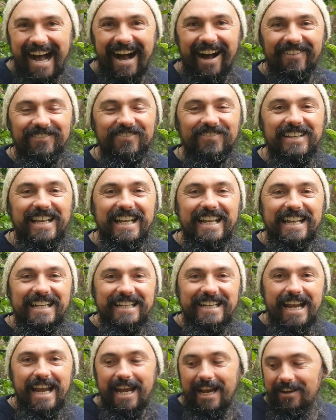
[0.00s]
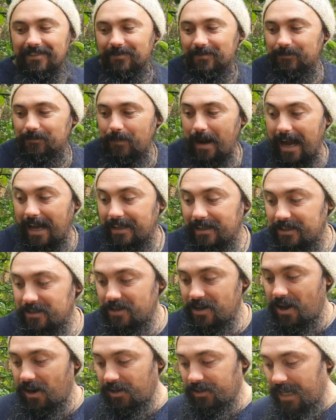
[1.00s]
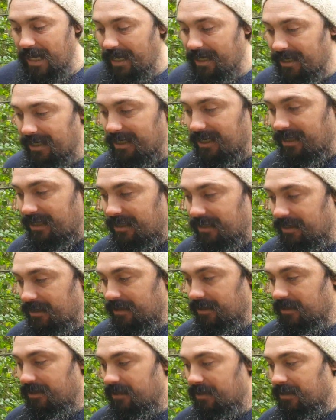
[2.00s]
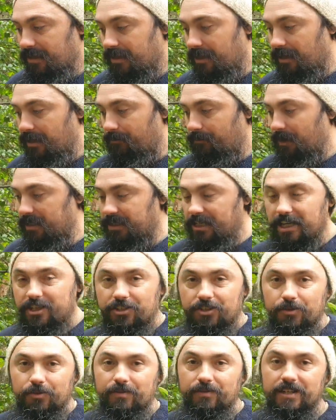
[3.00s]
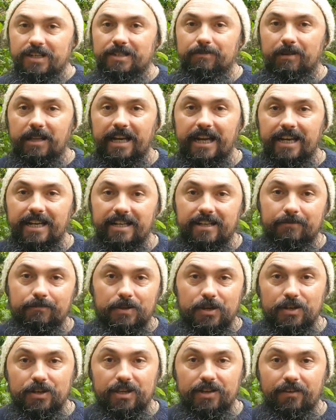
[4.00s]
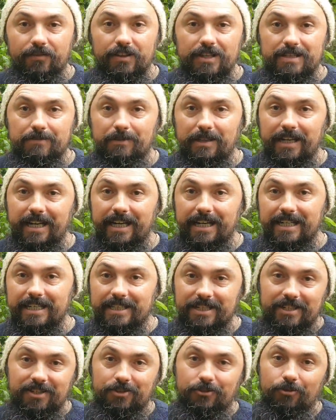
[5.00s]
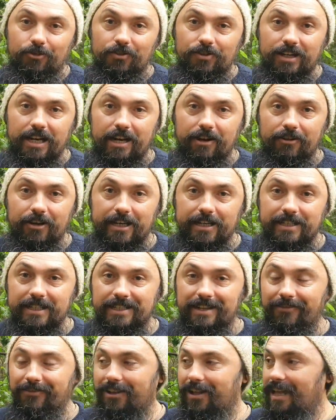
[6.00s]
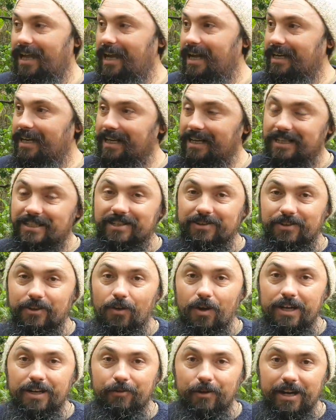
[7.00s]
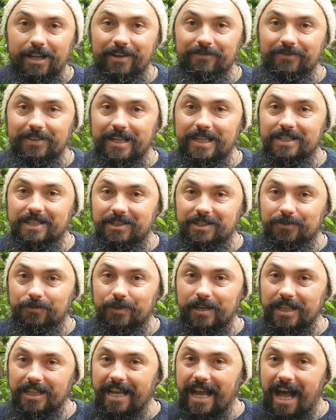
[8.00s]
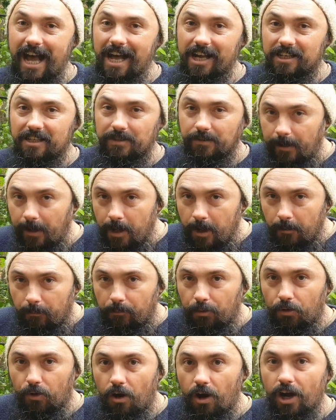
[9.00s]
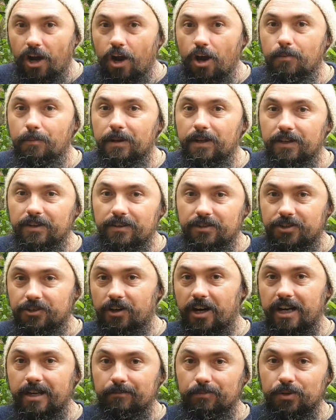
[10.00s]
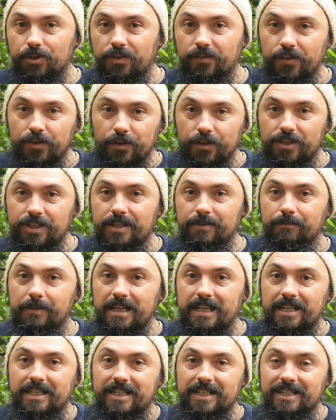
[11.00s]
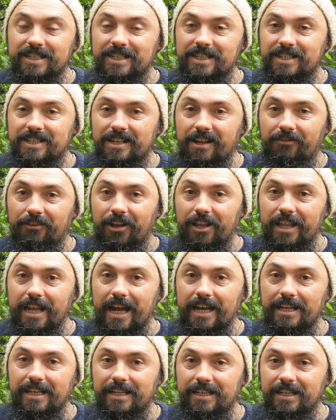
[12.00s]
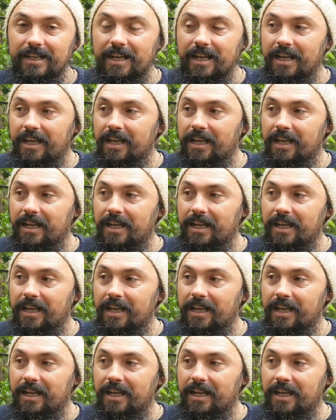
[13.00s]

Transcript: um yeah but know that the potential of this plant and the beauty of this plant is extraordinary and stuff like that and, and it's kind of one of the things it's really hard to pry open Australian bush foods and medicines and stuff like that and